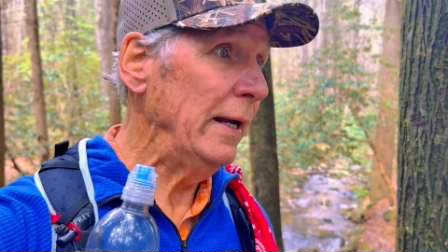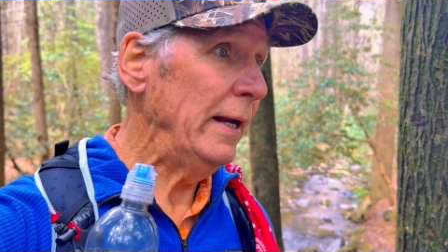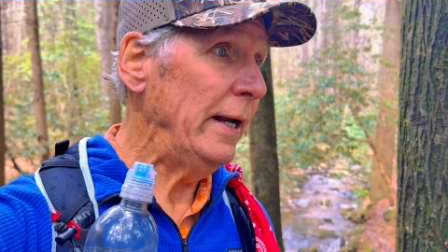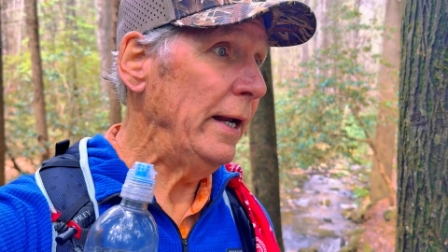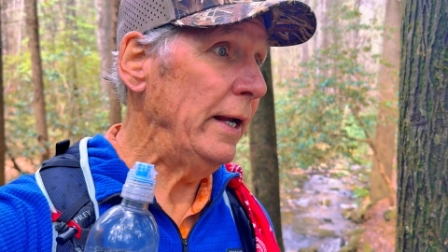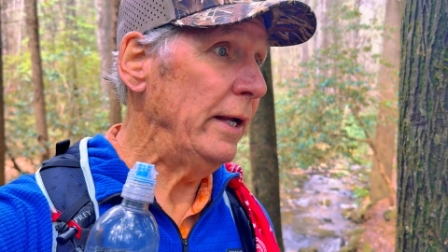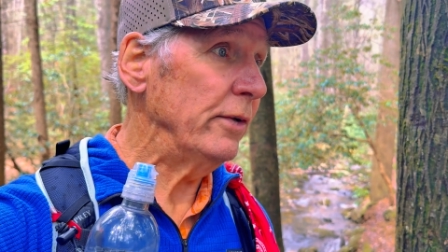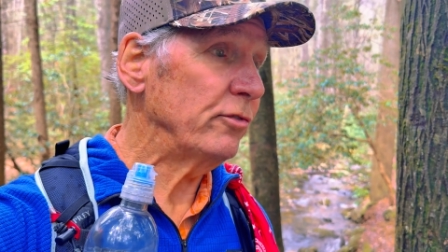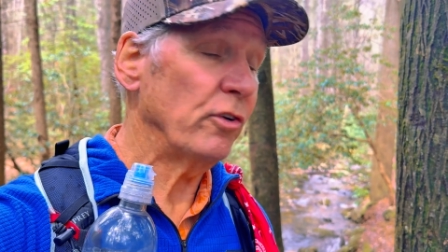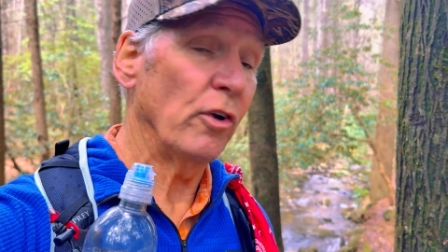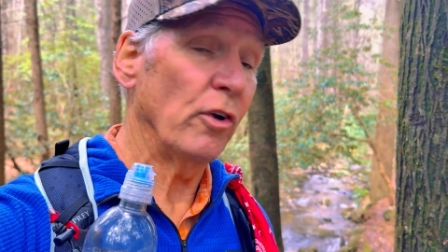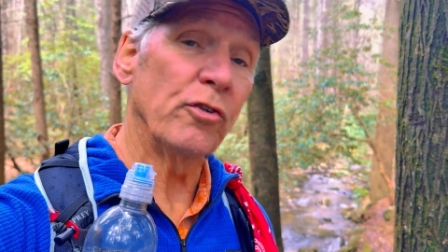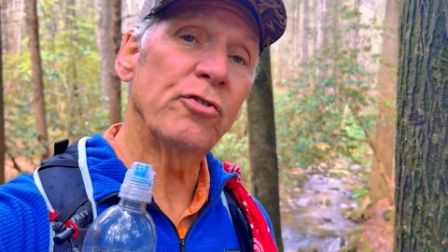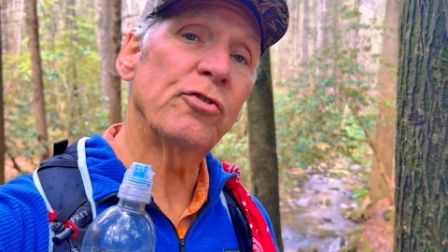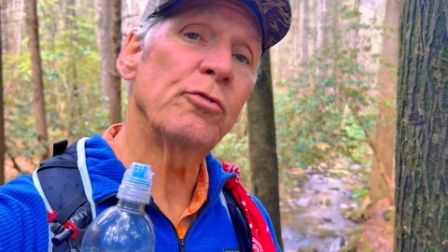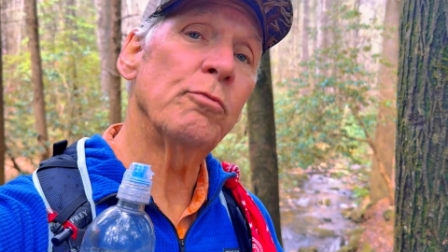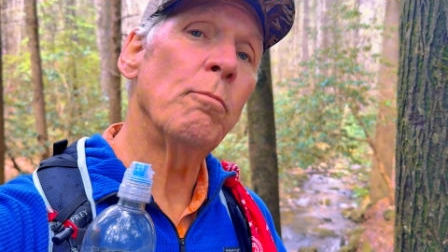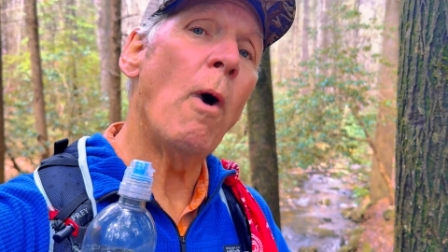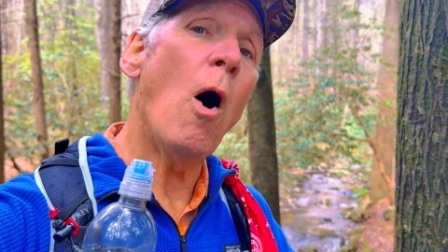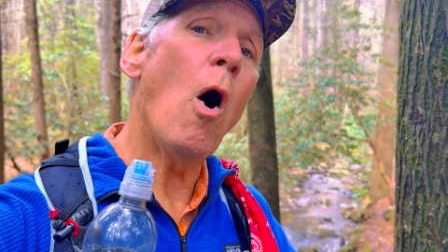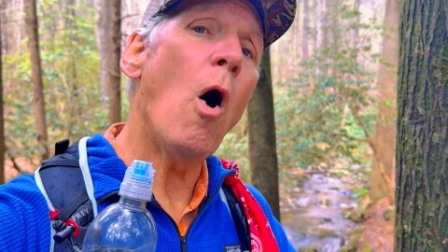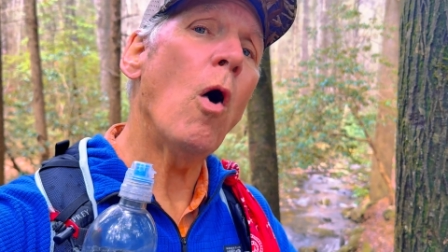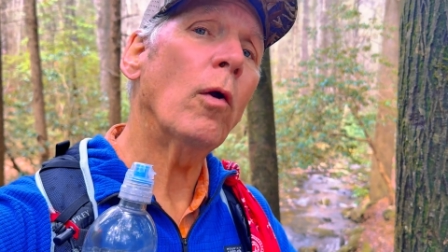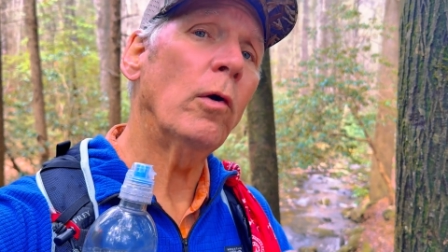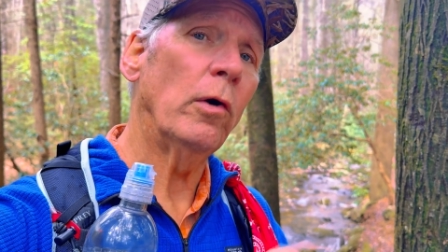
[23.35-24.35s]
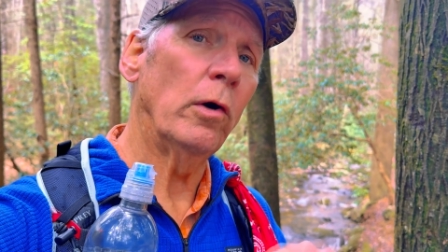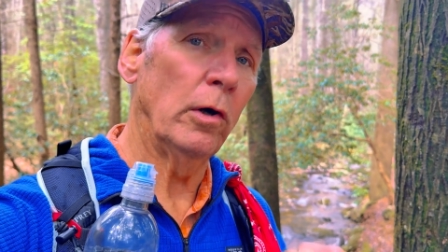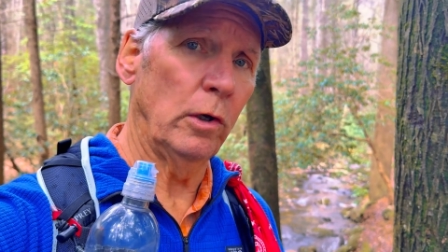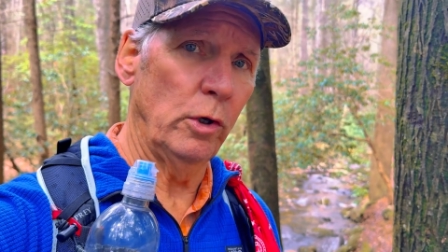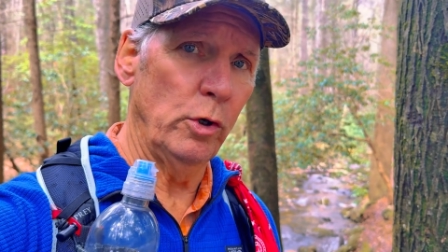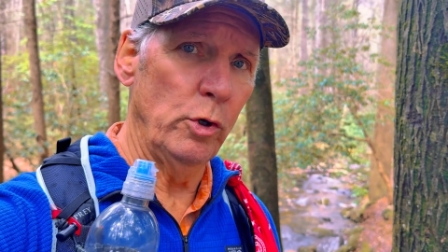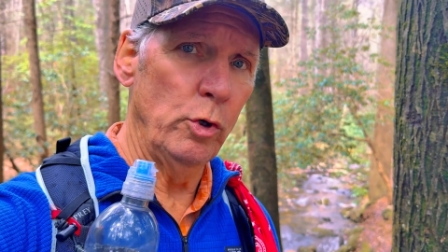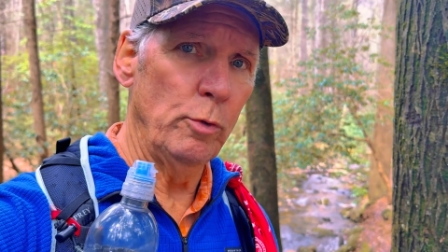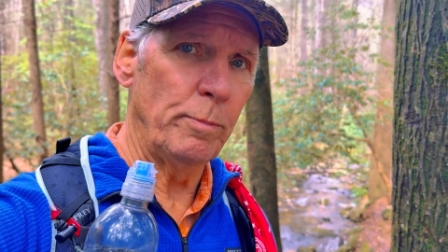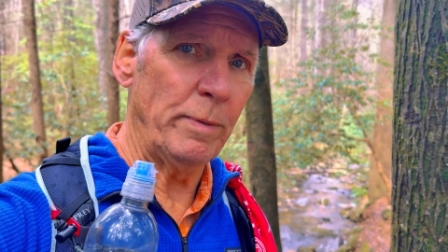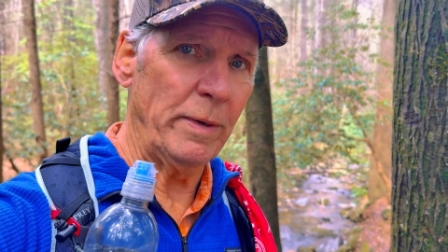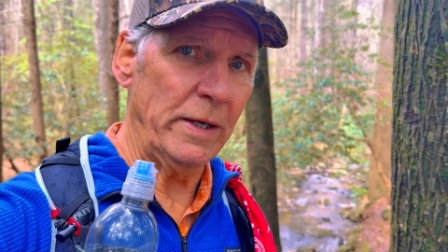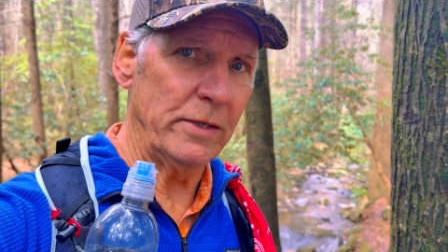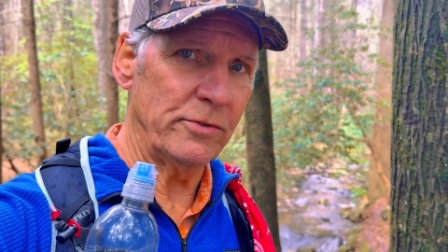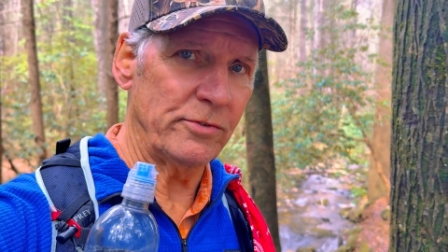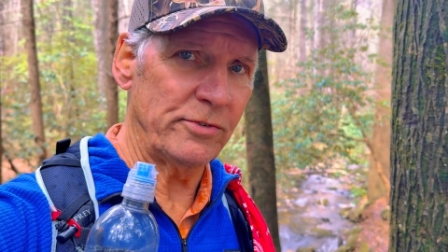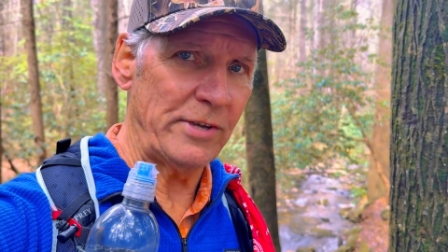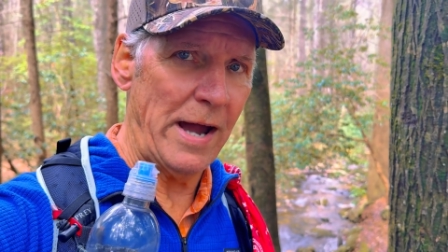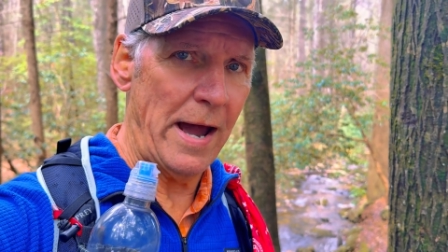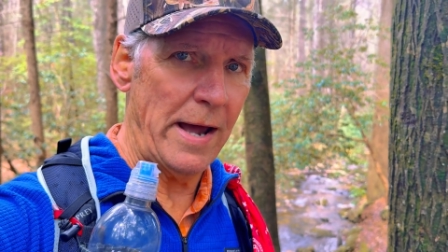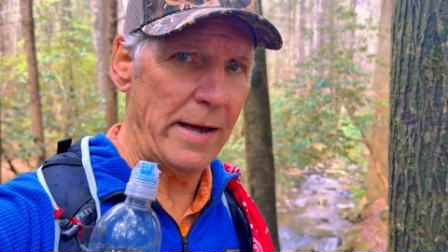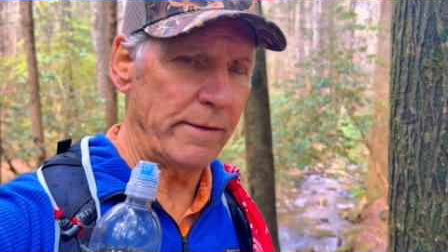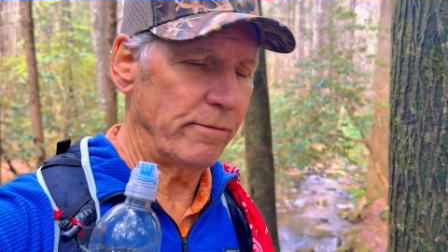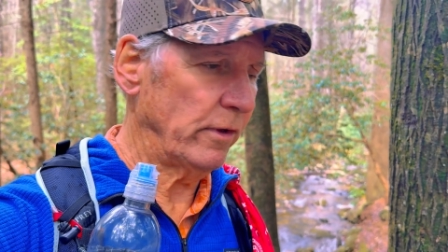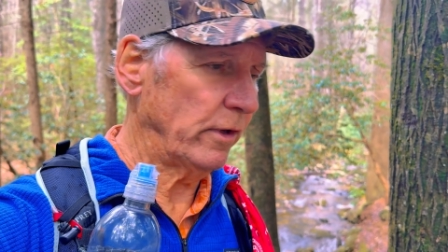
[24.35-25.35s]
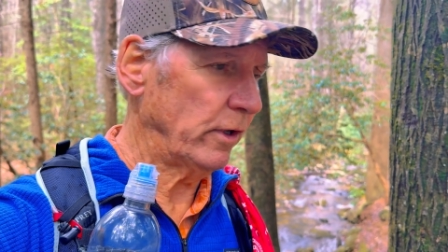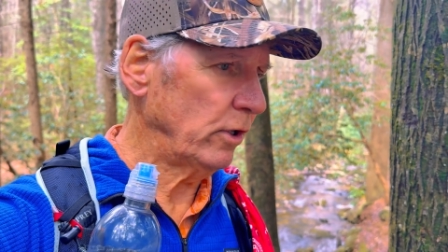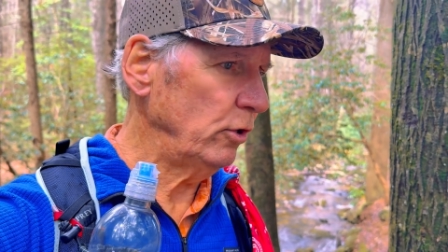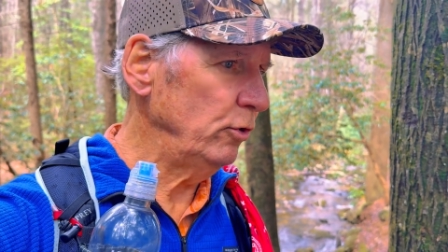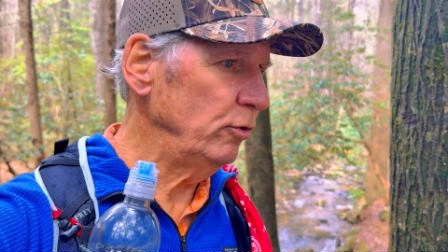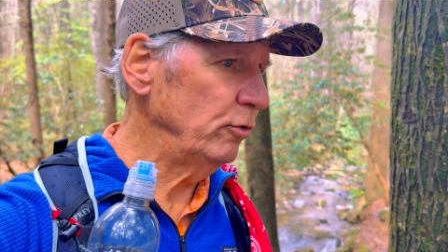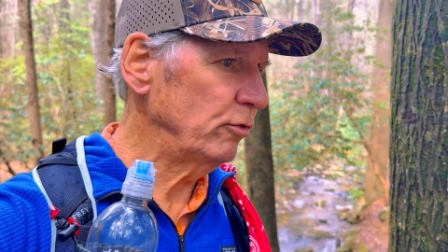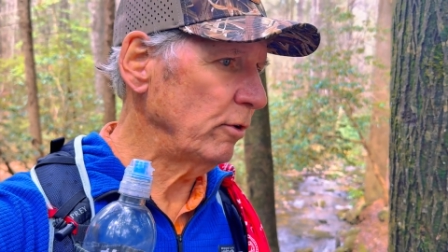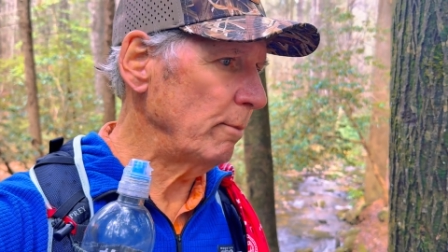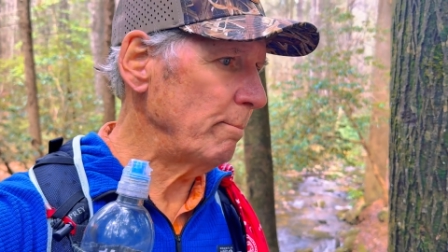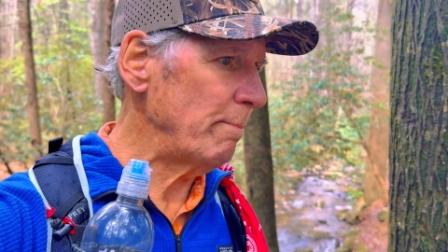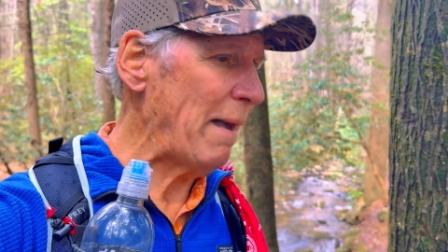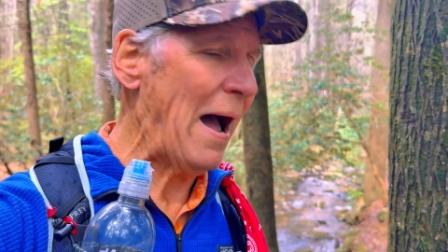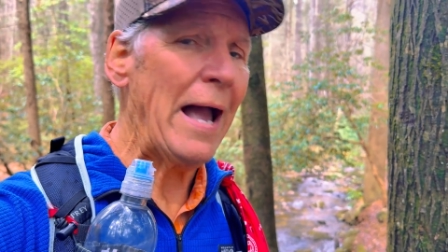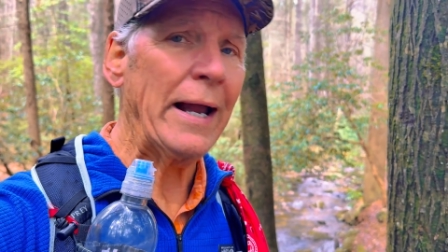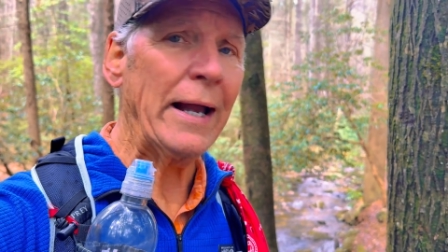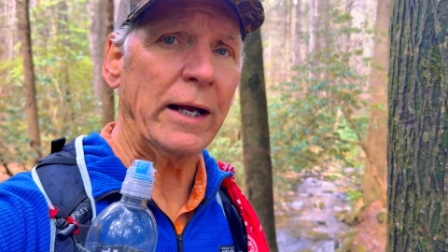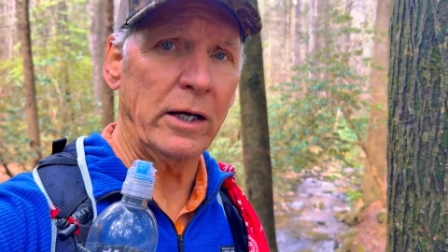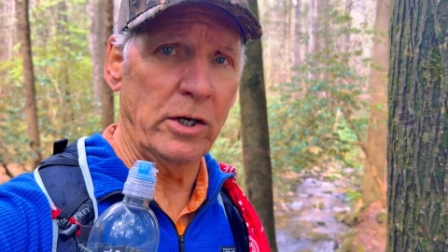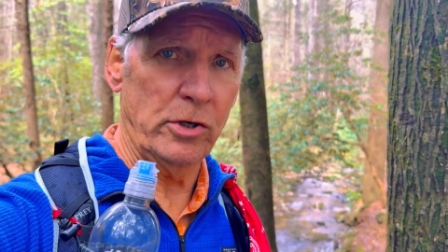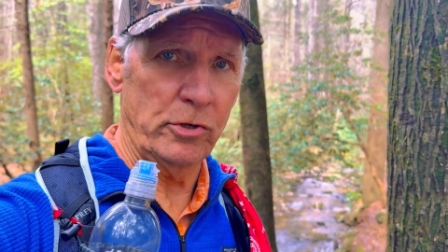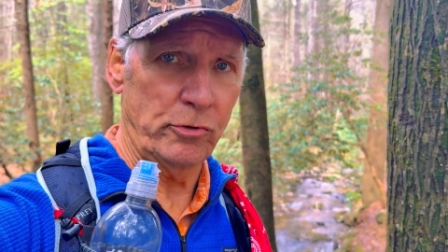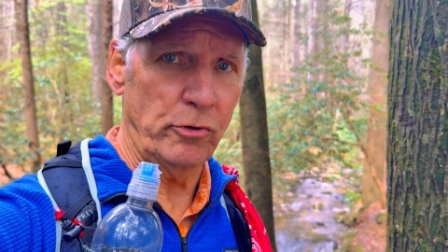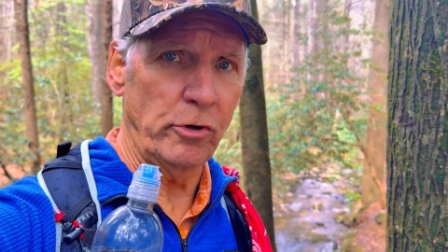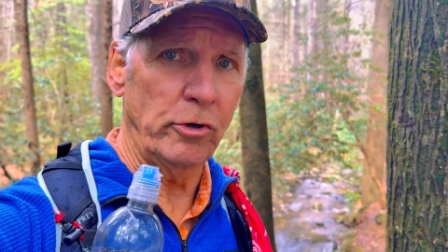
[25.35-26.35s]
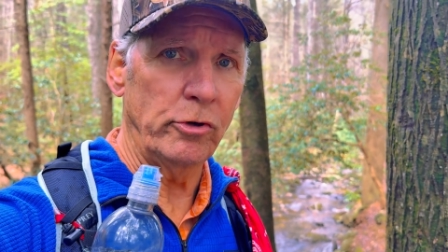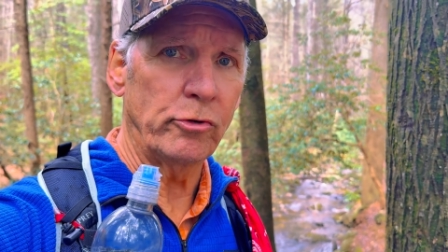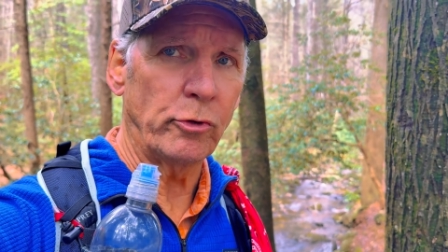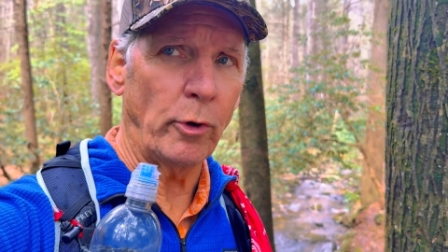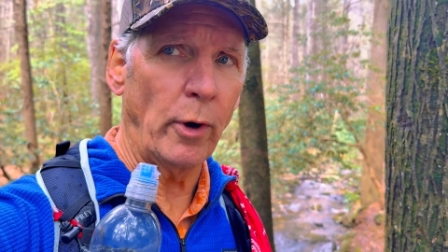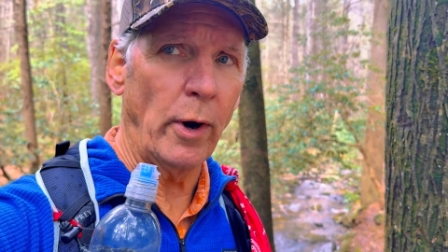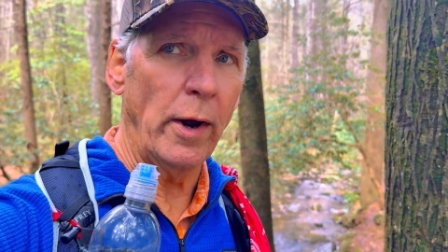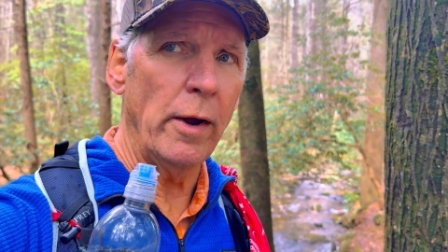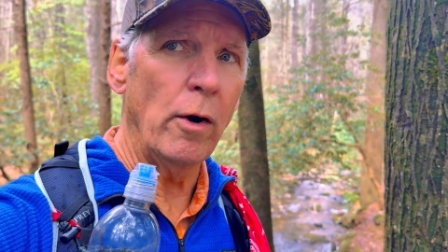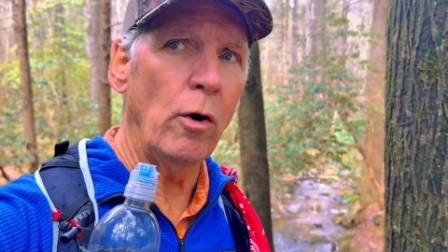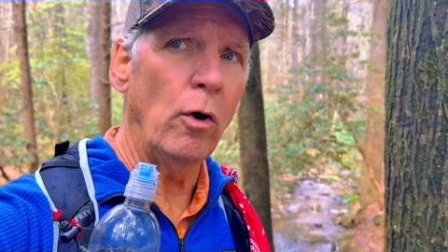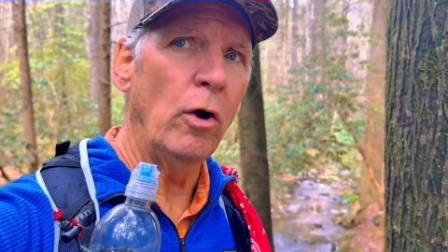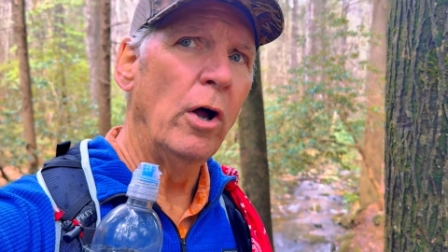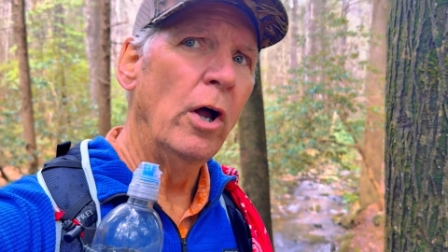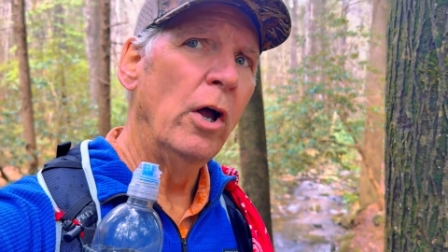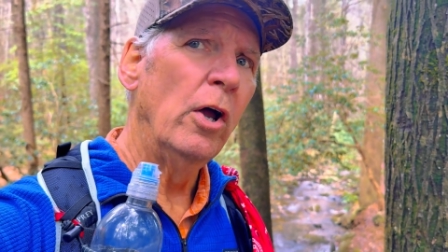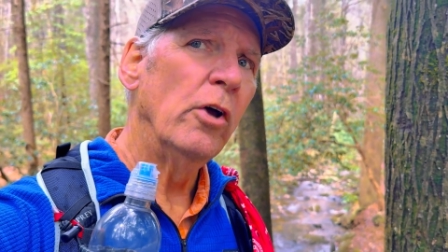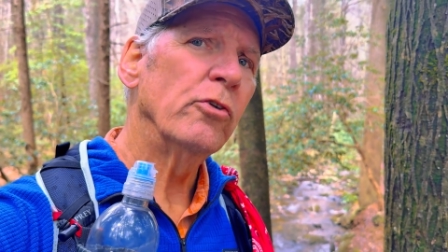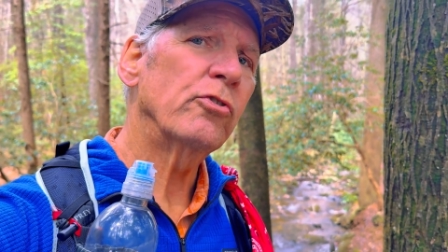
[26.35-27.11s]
It's a smaller loop inside of the Coosa Backcountry Trail,